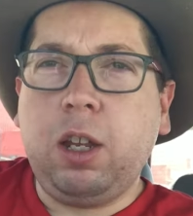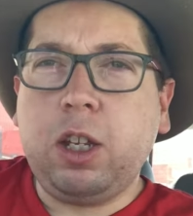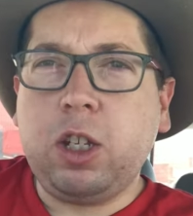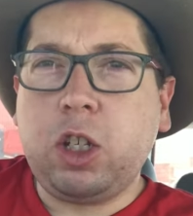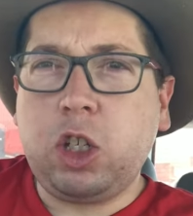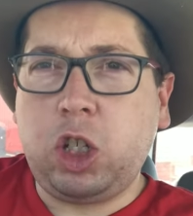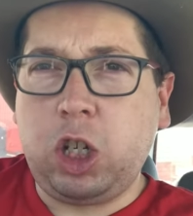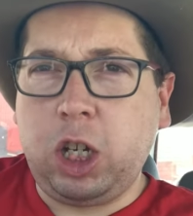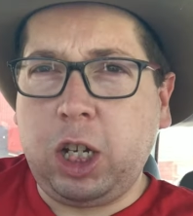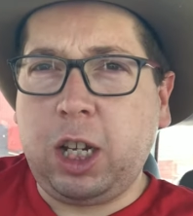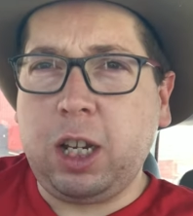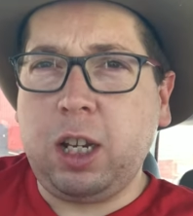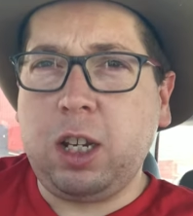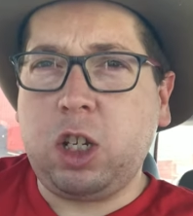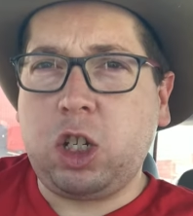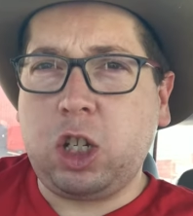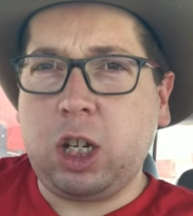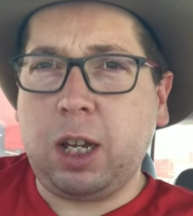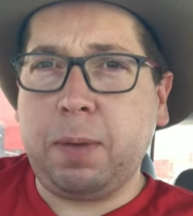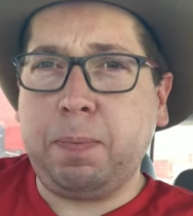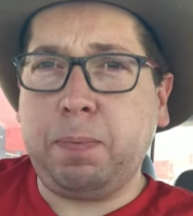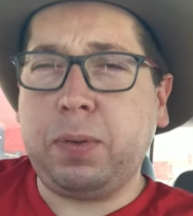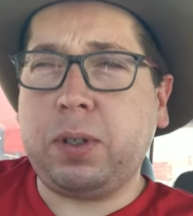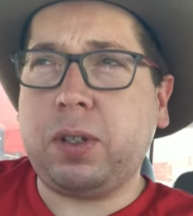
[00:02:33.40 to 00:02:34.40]
chicken
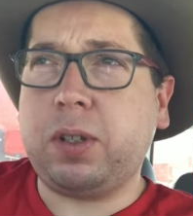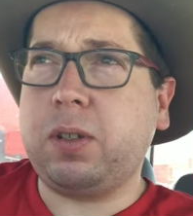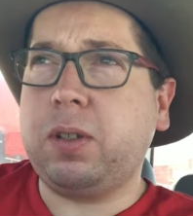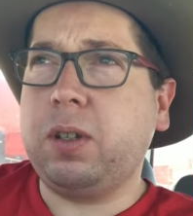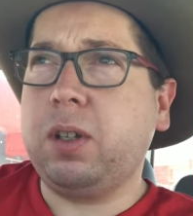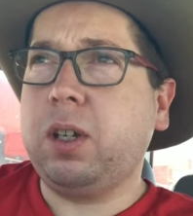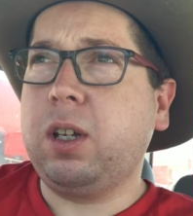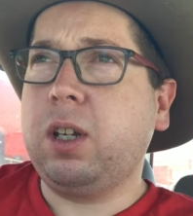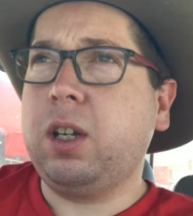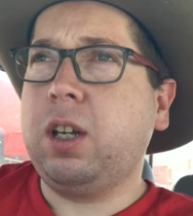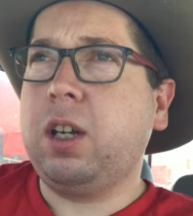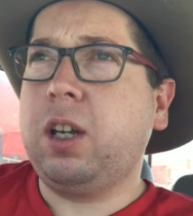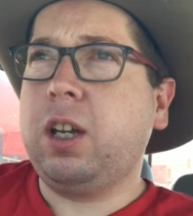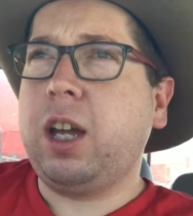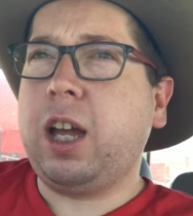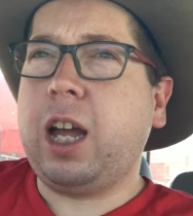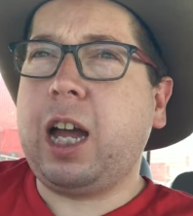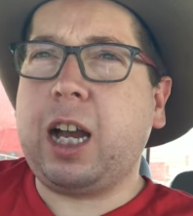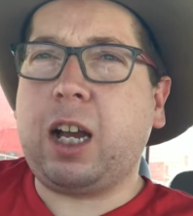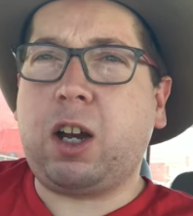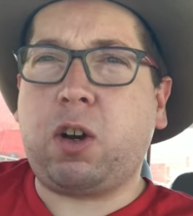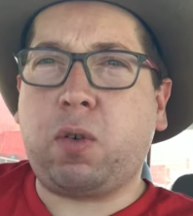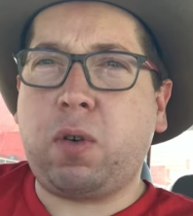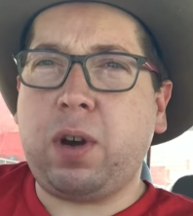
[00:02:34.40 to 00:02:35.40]
chips
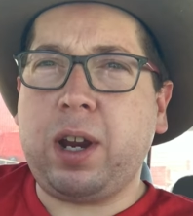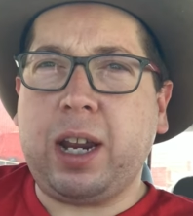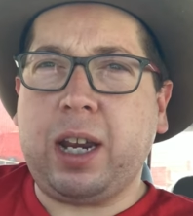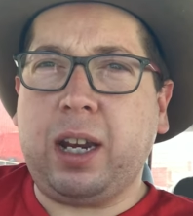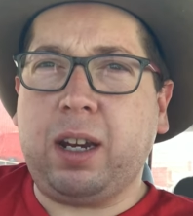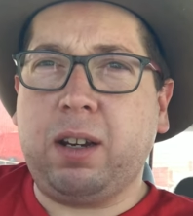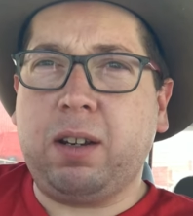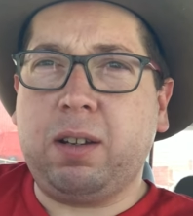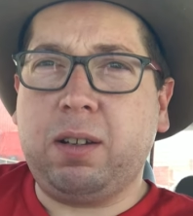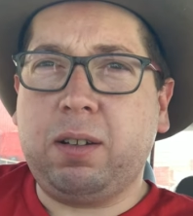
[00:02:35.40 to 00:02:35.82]
are green?